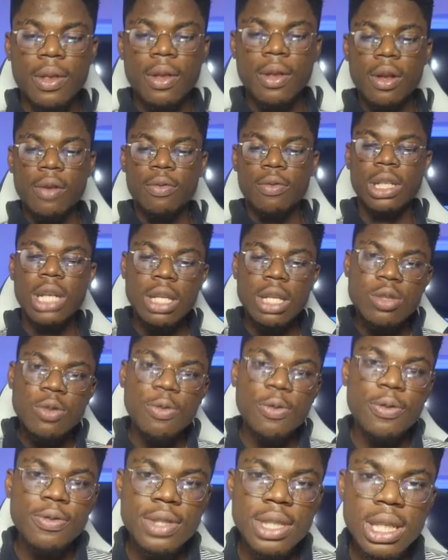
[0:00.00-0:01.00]
for that
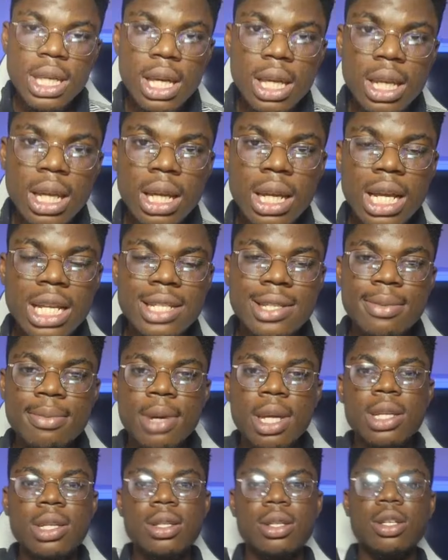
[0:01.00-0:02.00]
250k now that is
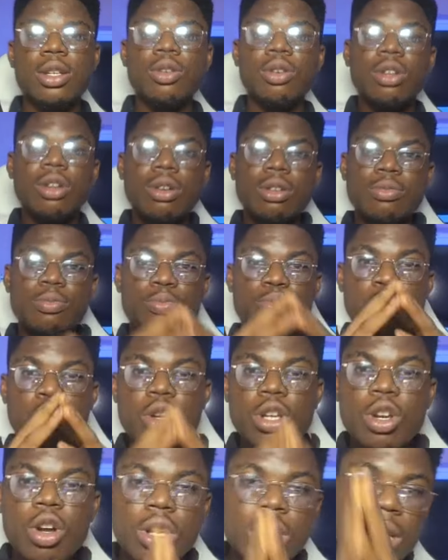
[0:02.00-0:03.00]
remaining, you
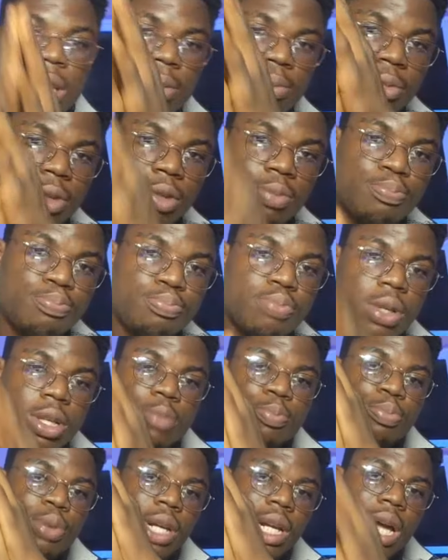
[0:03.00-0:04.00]
don't
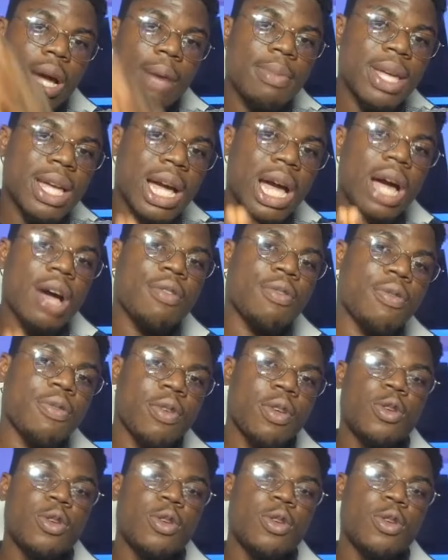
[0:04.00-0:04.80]
break them in half.